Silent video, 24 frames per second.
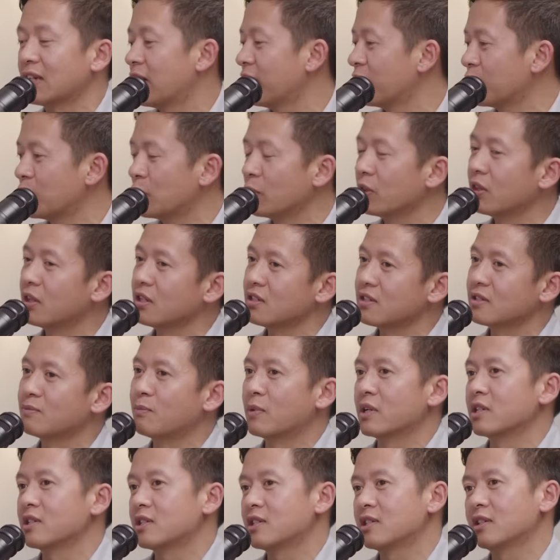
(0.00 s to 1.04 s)
I've gone this
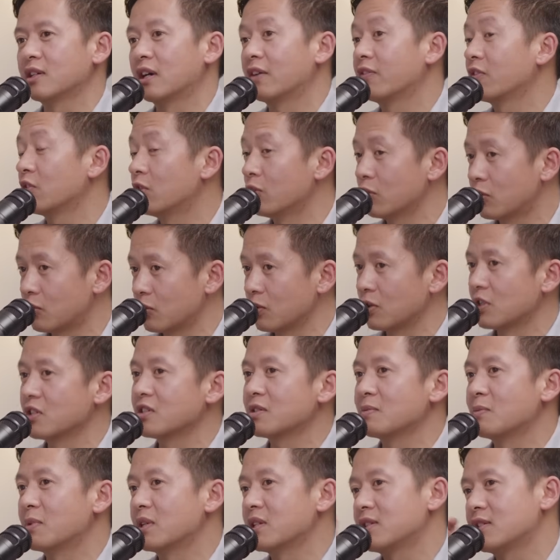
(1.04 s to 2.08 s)
much. I've gone through
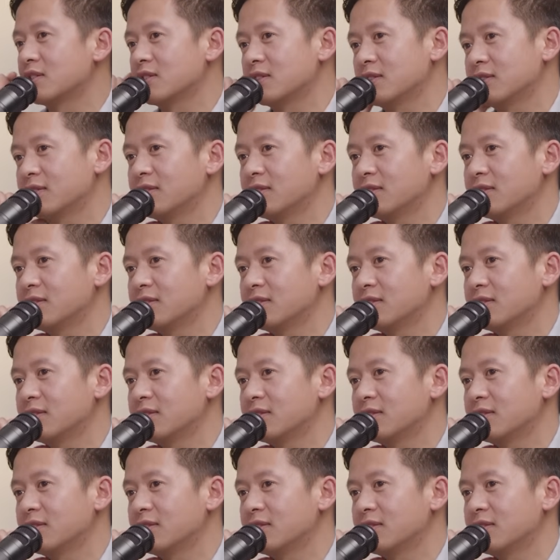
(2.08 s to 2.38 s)
this much.